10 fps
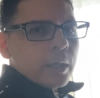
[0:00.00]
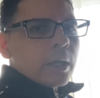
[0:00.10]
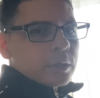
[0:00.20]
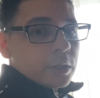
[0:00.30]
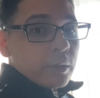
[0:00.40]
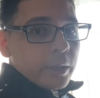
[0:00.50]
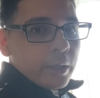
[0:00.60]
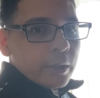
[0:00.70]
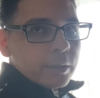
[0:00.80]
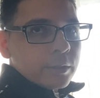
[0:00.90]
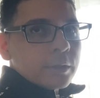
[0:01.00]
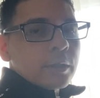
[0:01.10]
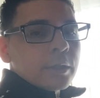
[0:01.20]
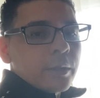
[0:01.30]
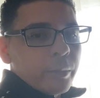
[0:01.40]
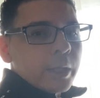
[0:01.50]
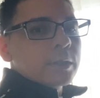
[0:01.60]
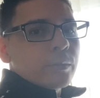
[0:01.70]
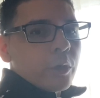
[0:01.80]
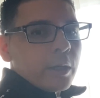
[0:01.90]
I'll show you guys the big
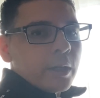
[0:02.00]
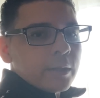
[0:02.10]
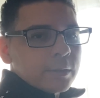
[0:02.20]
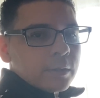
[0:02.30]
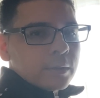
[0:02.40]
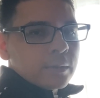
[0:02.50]
surprise